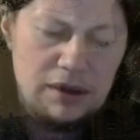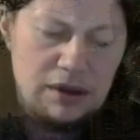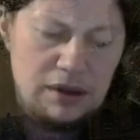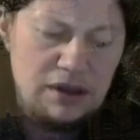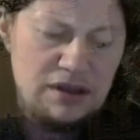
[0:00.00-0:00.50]

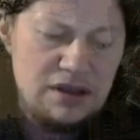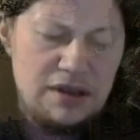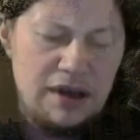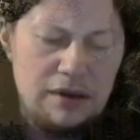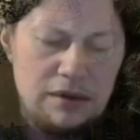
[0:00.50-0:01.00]
Is this
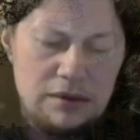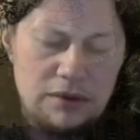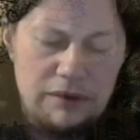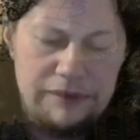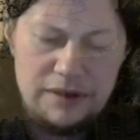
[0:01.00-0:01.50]
then
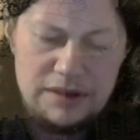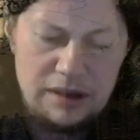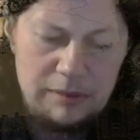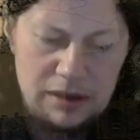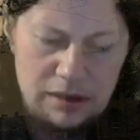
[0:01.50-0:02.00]
your first
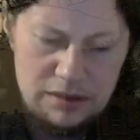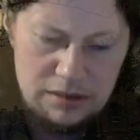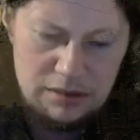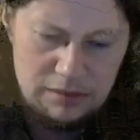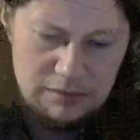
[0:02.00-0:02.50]
time in
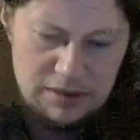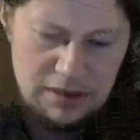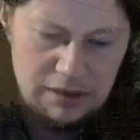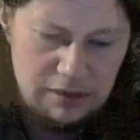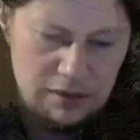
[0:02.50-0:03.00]
London, Miss
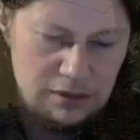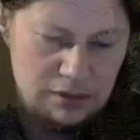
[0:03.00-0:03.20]
Seerig?